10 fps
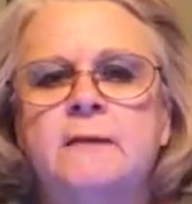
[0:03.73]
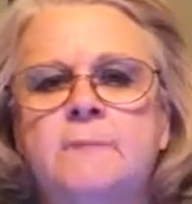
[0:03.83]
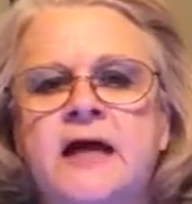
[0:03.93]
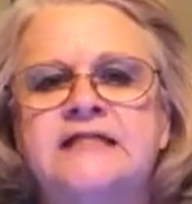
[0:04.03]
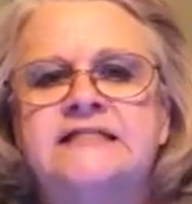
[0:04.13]

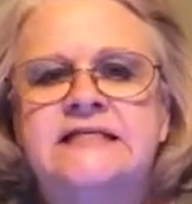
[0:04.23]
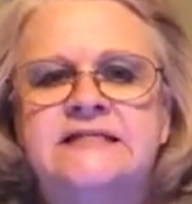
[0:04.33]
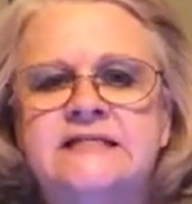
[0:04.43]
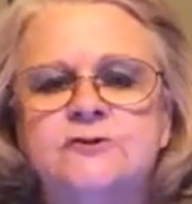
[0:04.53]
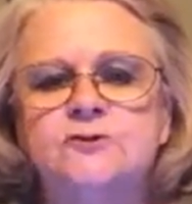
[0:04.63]
about
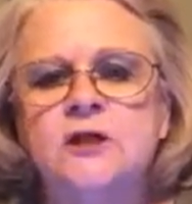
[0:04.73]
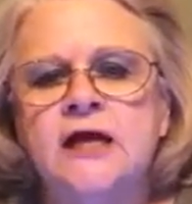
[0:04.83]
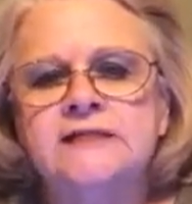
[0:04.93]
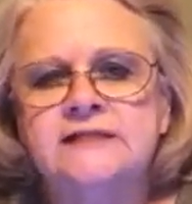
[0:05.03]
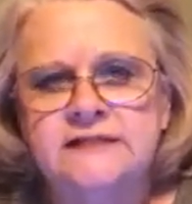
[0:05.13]

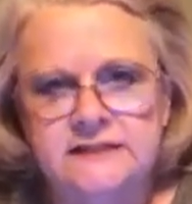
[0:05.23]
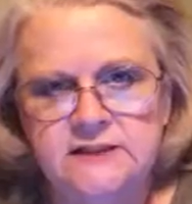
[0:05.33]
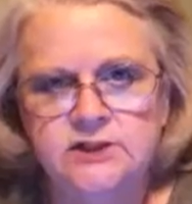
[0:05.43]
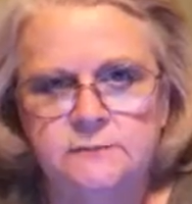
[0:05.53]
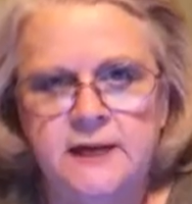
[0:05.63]
decentralized
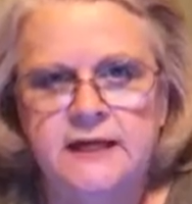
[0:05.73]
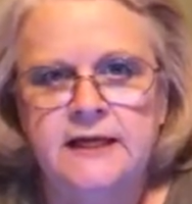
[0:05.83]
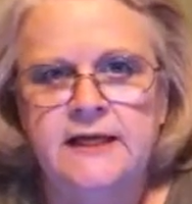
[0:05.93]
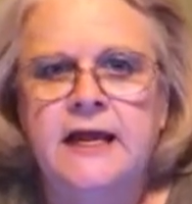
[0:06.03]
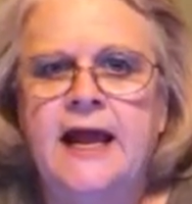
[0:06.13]
decision
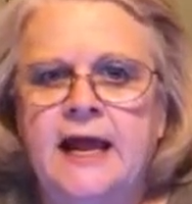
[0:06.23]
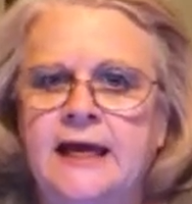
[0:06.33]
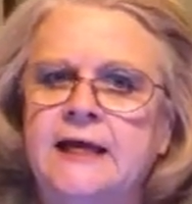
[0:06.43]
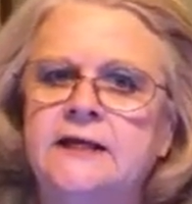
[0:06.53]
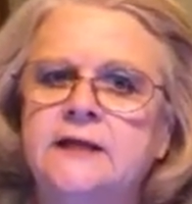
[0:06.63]
making
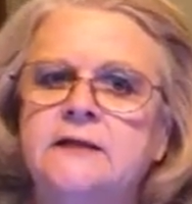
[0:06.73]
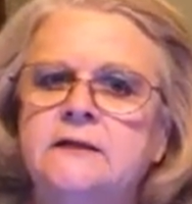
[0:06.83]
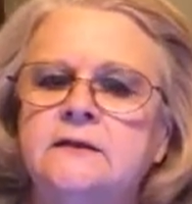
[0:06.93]
and